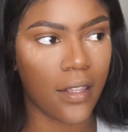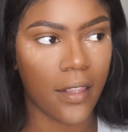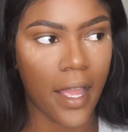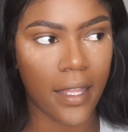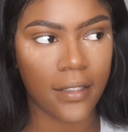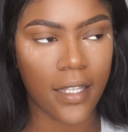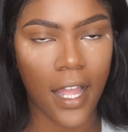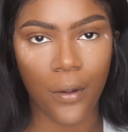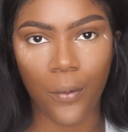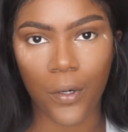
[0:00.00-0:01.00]
that
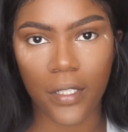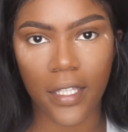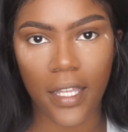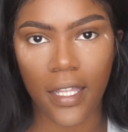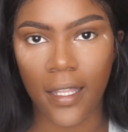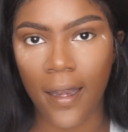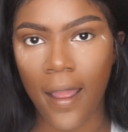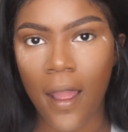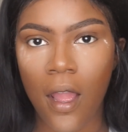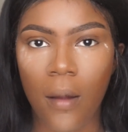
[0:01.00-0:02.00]
I work in
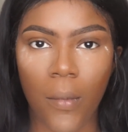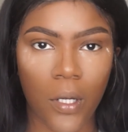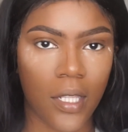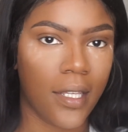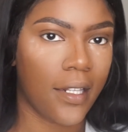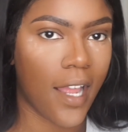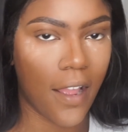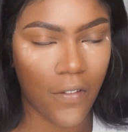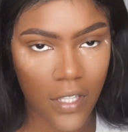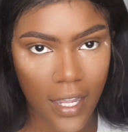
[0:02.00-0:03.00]
marketing and
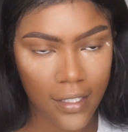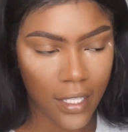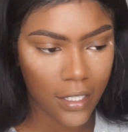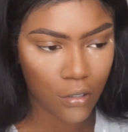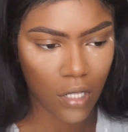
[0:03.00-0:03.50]
advertising.